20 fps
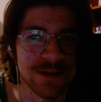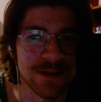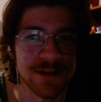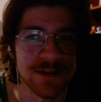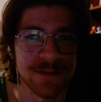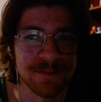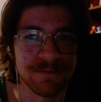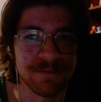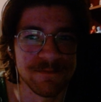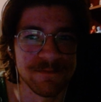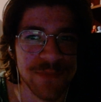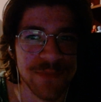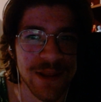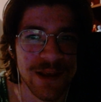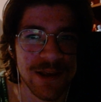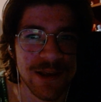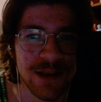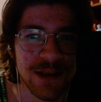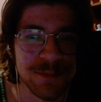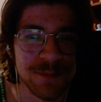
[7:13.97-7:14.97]

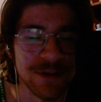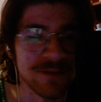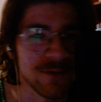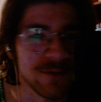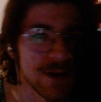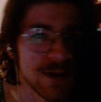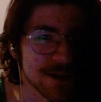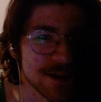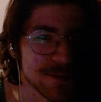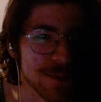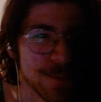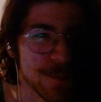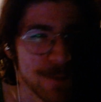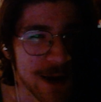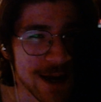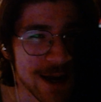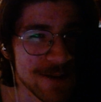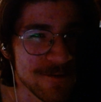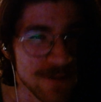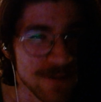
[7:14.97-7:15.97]
But if you were to ask me
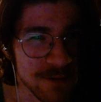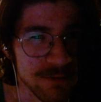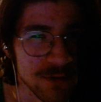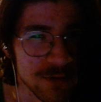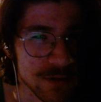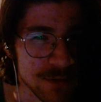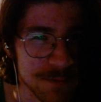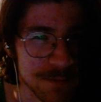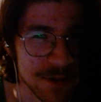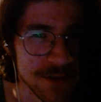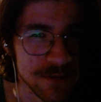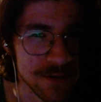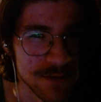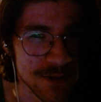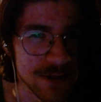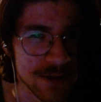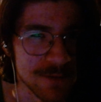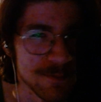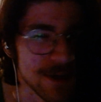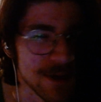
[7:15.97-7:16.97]
my favorite army,
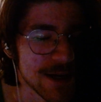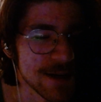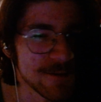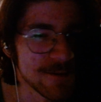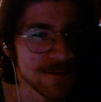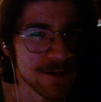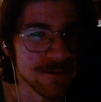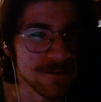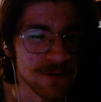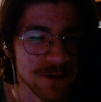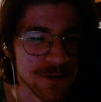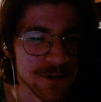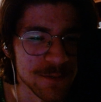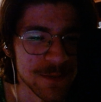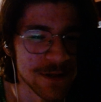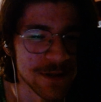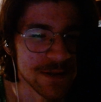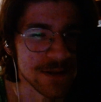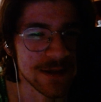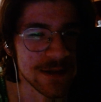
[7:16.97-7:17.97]
okay, my favorite
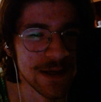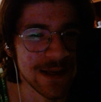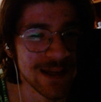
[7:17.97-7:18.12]
army,